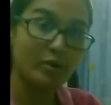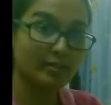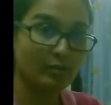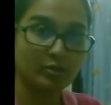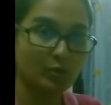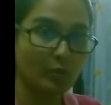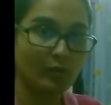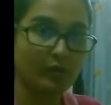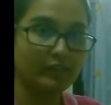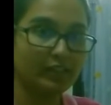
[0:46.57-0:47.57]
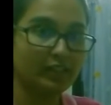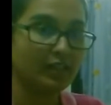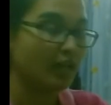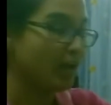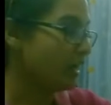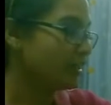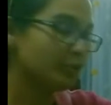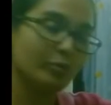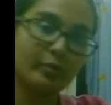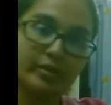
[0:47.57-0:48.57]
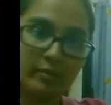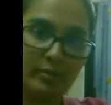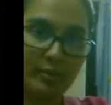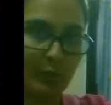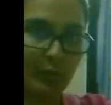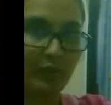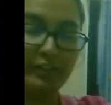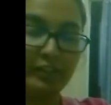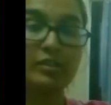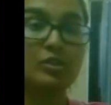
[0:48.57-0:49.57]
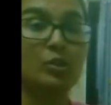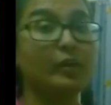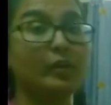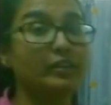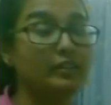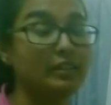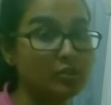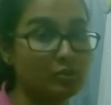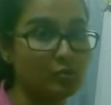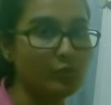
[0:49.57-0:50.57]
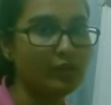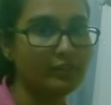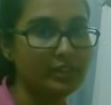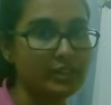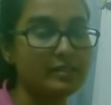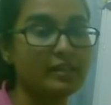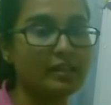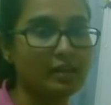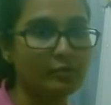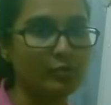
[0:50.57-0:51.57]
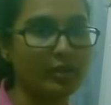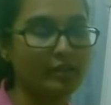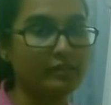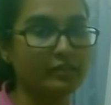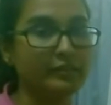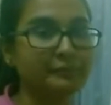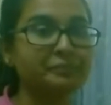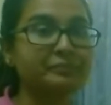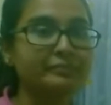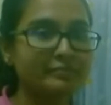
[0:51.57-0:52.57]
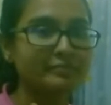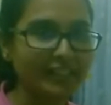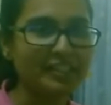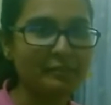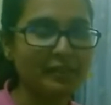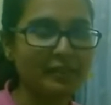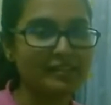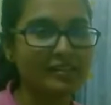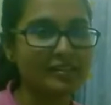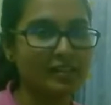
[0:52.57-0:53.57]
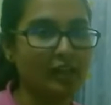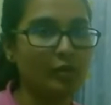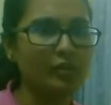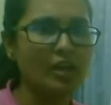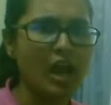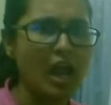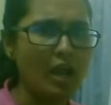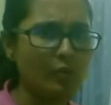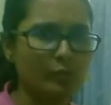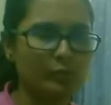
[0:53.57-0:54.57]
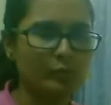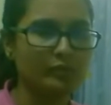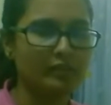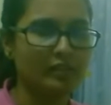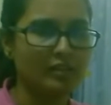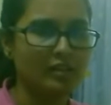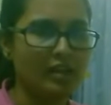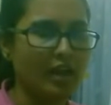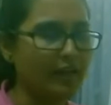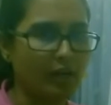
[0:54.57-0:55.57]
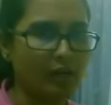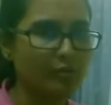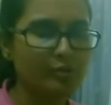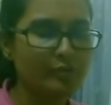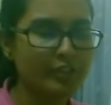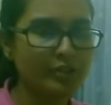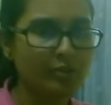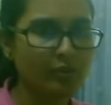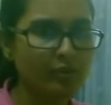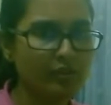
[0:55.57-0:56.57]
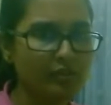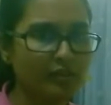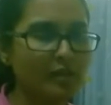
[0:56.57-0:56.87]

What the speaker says: is also a vowel and U is also a vowel. So when these two vowels they come together, it makes the sound ow. And how do we show?